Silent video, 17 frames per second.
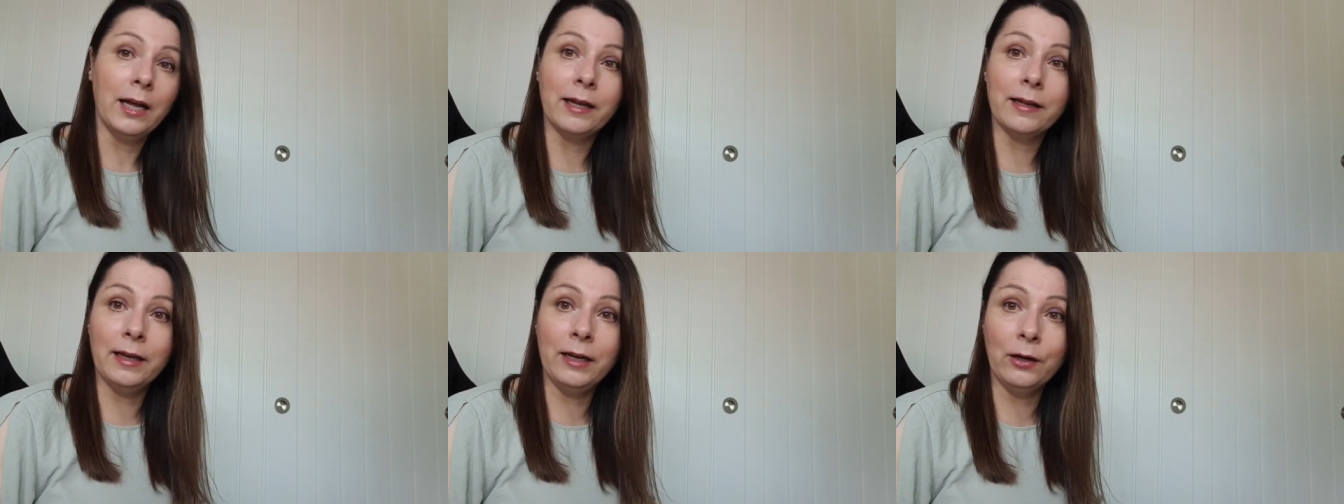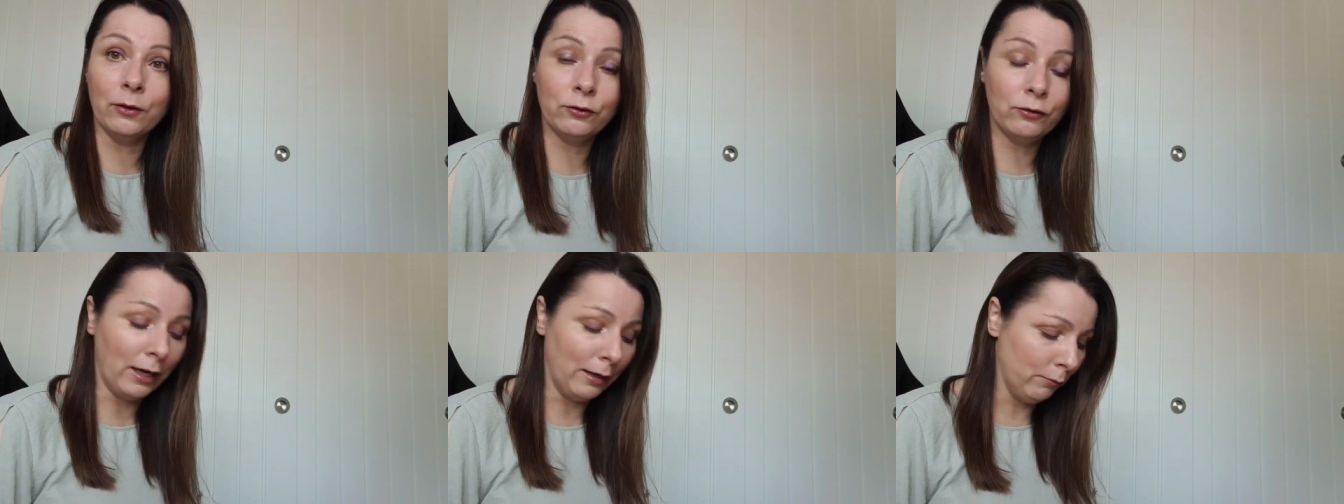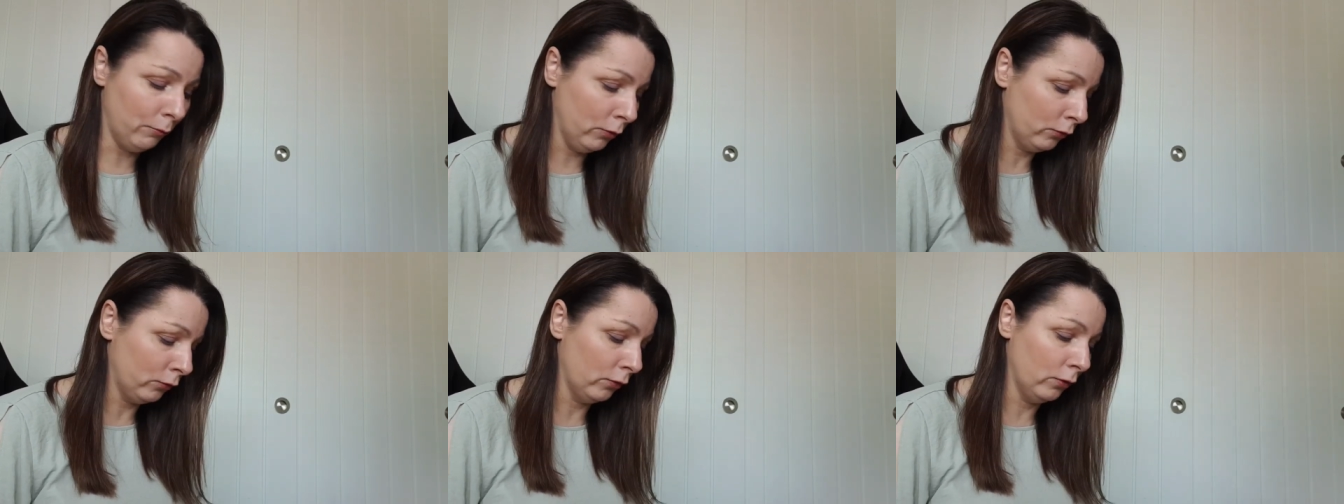And the little Jack
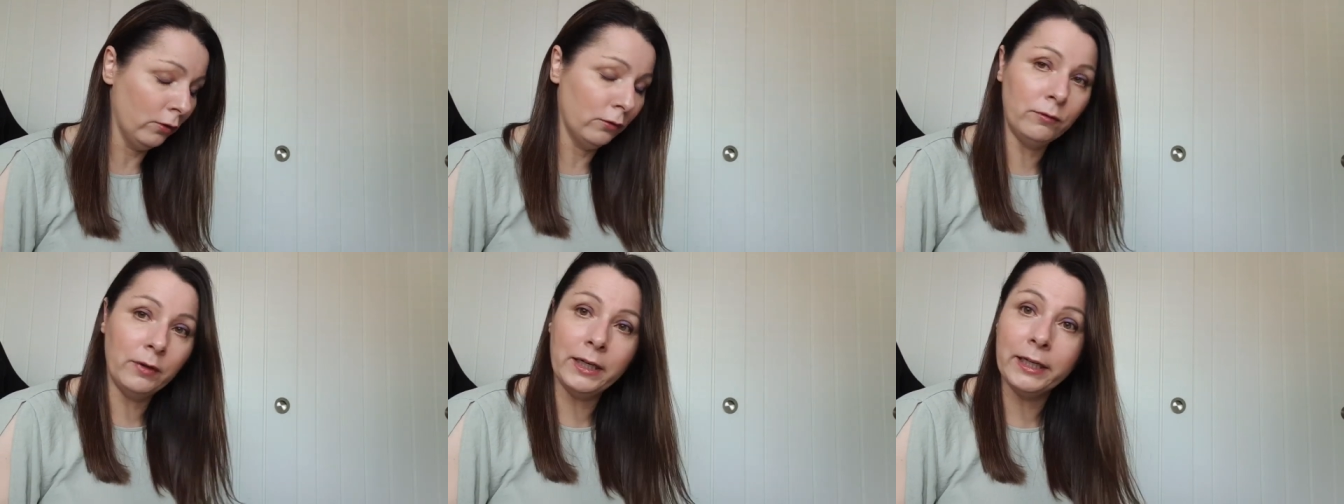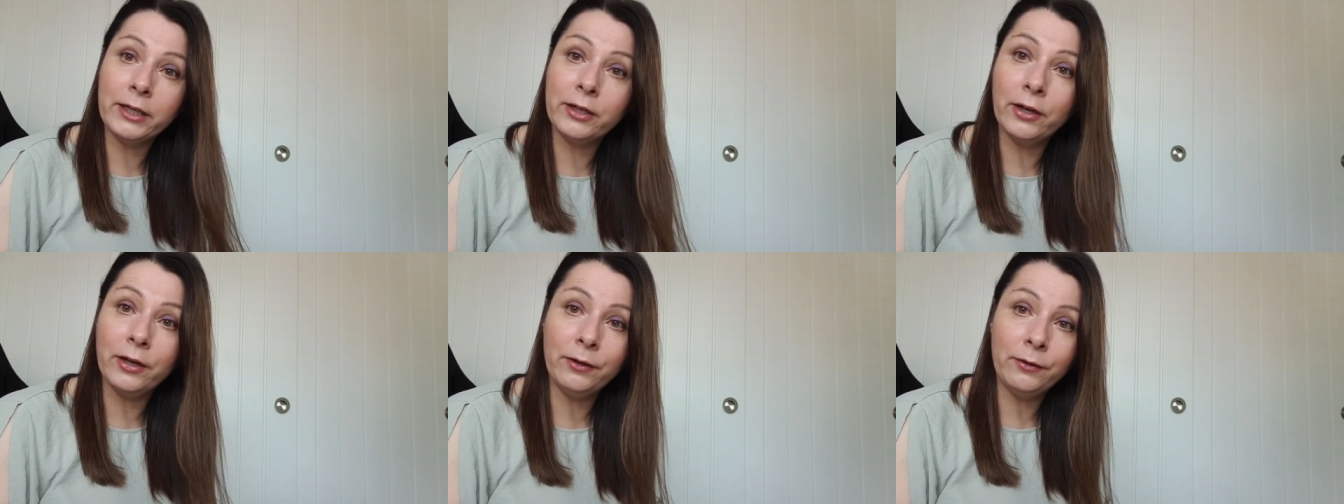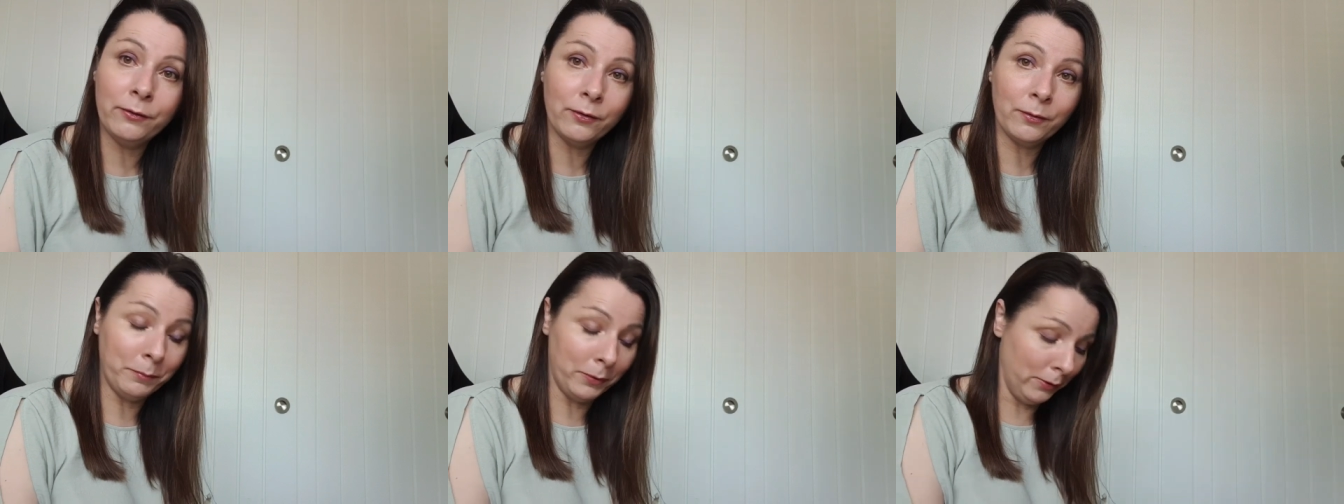Russell looked really
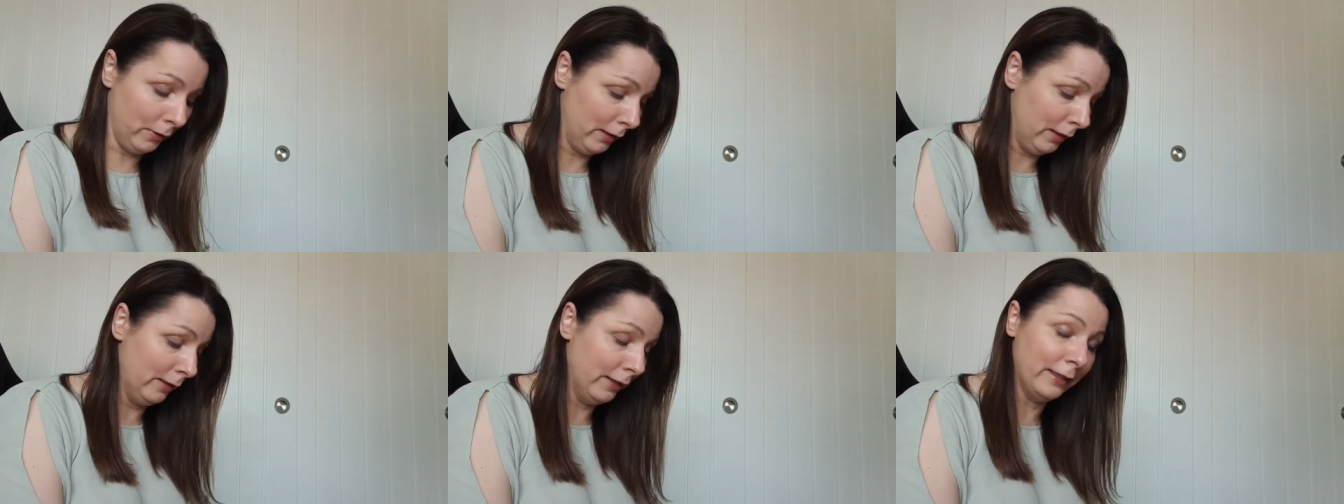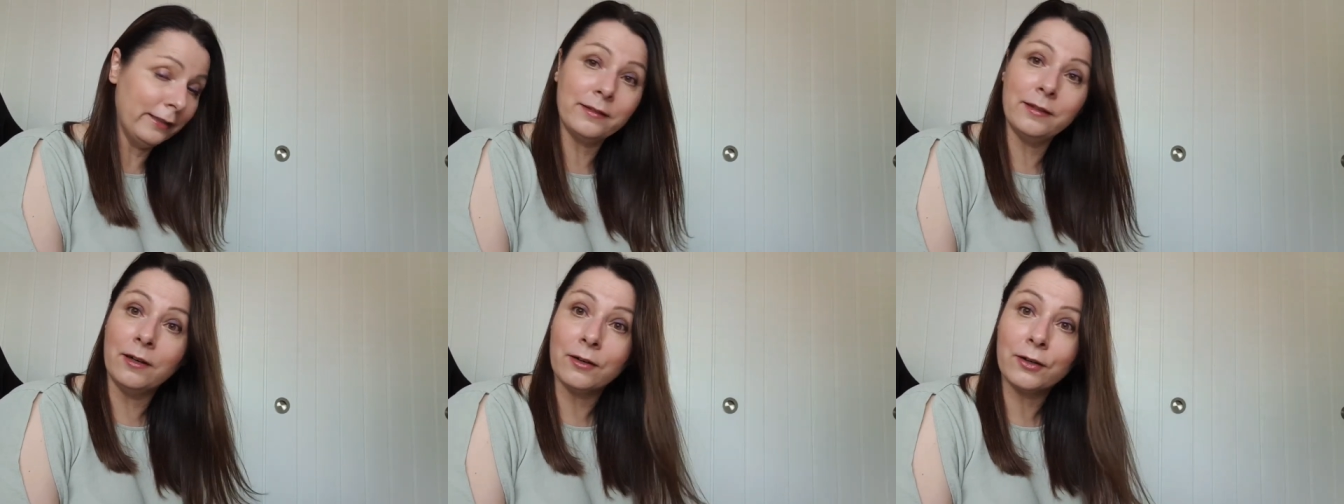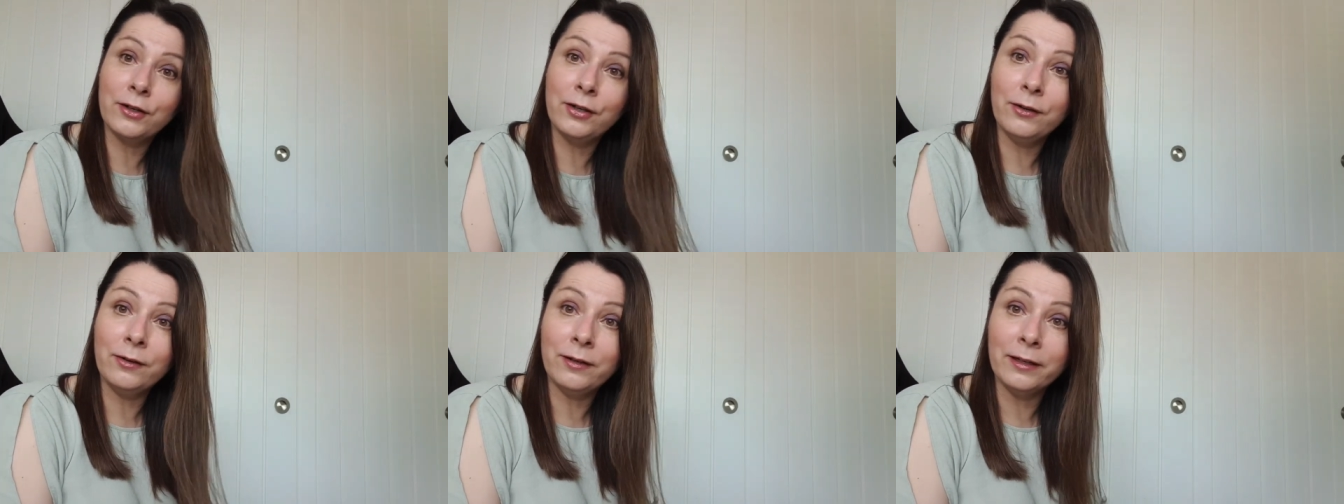cute, but only it's not
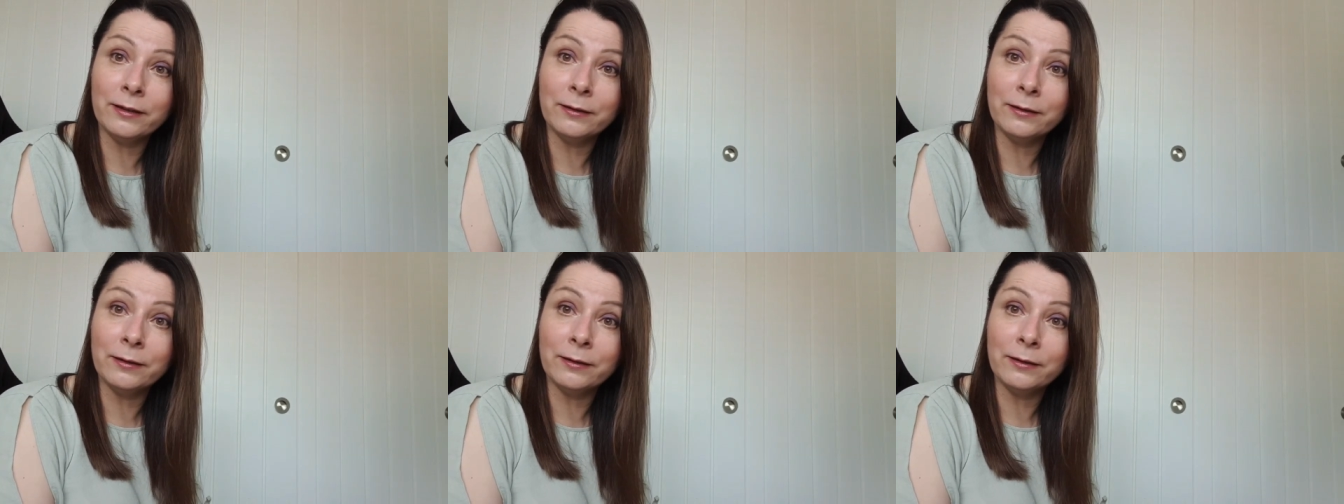cute.